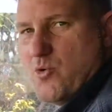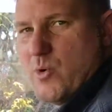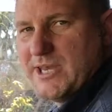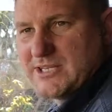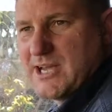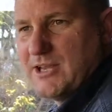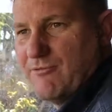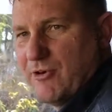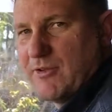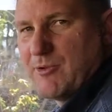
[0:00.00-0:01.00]
When you take your
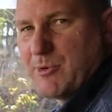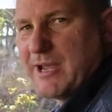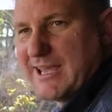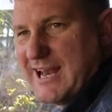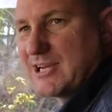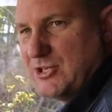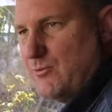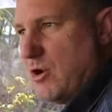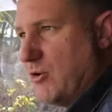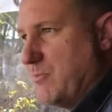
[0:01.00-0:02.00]
foot off the brake, it actually
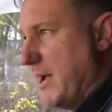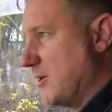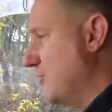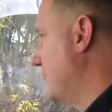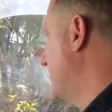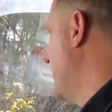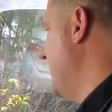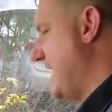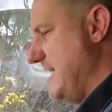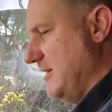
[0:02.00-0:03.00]
rolls backwards. So
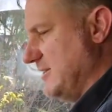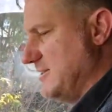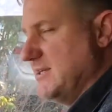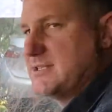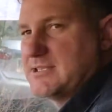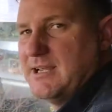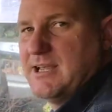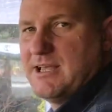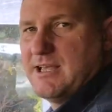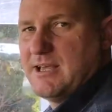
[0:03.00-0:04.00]
that hill assist
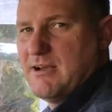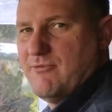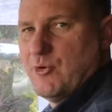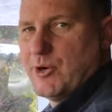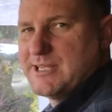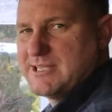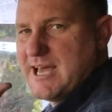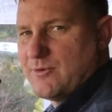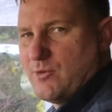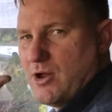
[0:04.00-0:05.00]
avoids
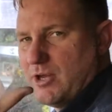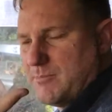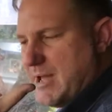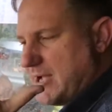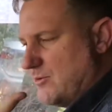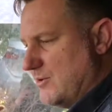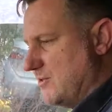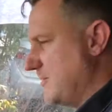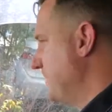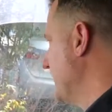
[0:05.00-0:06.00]
that rolling backwards.